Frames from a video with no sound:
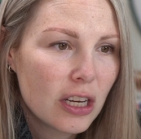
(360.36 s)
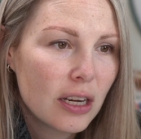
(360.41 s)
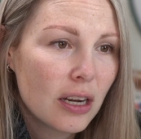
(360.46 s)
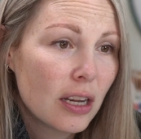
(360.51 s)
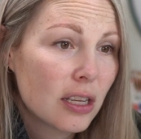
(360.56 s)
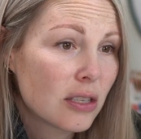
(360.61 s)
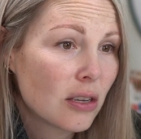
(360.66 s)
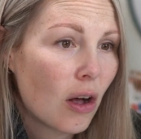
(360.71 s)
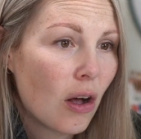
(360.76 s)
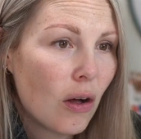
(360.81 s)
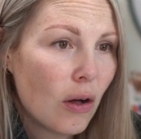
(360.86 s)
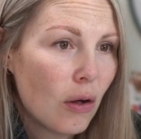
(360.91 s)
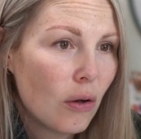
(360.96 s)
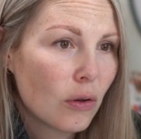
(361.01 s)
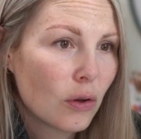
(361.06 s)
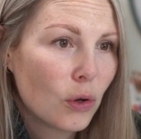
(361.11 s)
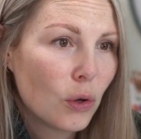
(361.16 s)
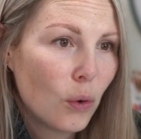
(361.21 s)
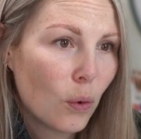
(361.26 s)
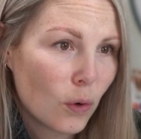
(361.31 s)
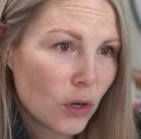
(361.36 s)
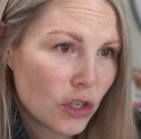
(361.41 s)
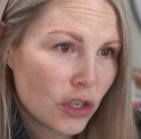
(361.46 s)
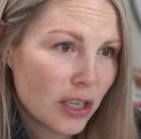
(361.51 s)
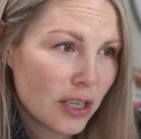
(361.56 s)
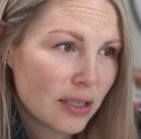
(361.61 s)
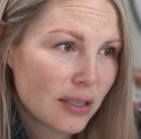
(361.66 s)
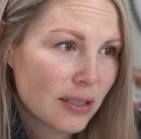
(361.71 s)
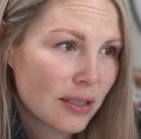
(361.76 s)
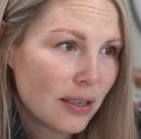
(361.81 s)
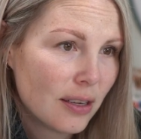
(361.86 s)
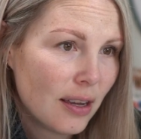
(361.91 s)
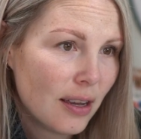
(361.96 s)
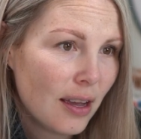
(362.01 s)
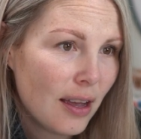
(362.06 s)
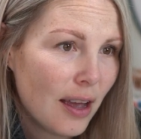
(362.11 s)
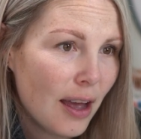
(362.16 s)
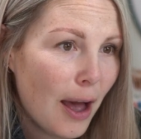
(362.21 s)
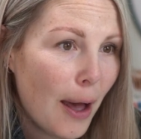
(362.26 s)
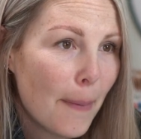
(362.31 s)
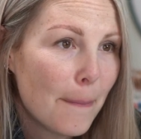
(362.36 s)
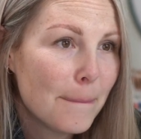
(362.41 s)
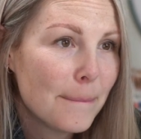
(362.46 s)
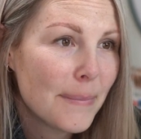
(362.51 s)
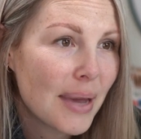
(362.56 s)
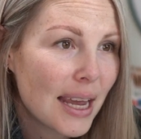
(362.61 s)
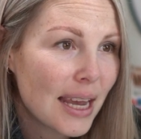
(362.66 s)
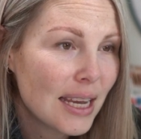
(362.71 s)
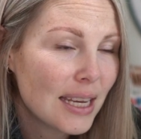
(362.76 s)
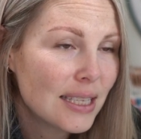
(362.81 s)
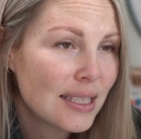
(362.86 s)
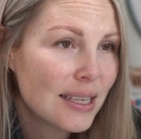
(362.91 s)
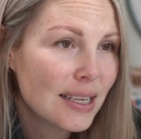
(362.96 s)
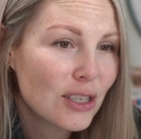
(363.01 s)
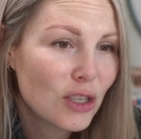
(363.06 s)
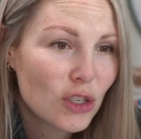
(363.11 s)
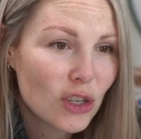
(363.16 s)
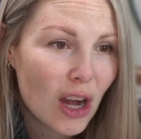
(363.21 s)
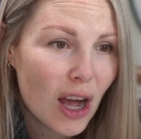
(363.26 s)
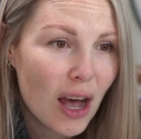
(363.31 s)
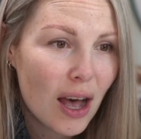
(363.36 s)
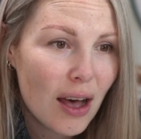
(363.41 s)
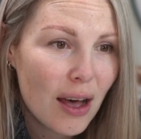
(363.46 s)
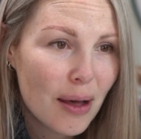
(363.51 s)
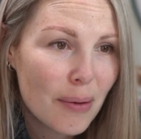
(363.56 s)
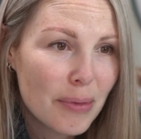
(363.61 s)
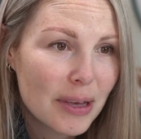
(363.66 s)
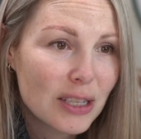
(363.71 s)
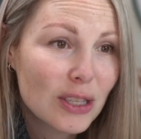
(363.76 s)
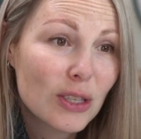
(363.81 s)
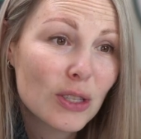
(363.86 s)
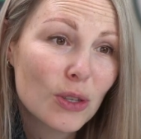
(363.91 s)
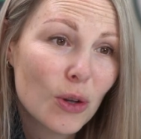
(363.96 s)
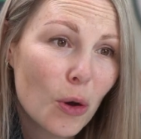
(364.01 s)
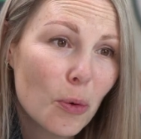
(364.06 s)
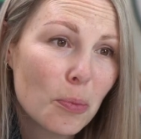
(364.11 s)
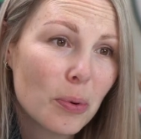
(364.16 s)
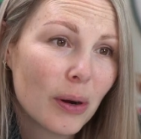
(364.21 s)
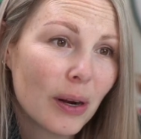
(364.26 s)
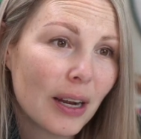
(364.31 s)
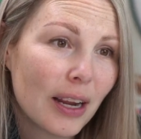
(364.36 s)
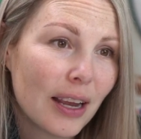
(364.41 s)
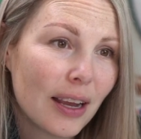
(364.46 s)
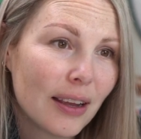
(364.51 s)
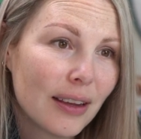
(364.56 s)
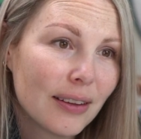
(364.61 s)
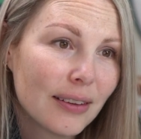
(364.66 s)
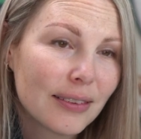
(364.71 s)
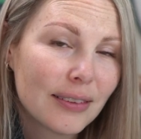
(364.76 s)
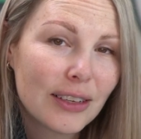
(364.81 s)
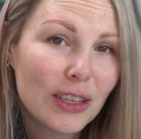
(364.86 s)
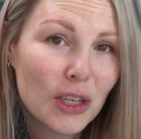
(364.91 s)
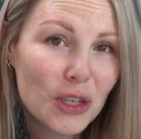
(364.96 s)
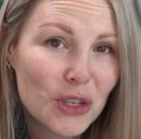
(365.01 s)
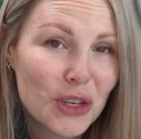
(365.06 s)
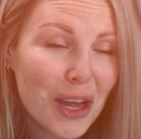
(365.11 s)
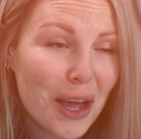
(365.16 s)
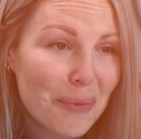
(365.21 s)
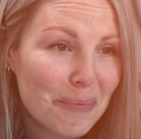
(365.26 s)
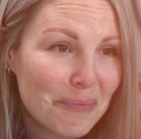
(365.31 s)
it's all gorgeous. Amazing job. That's so pretty. Good job.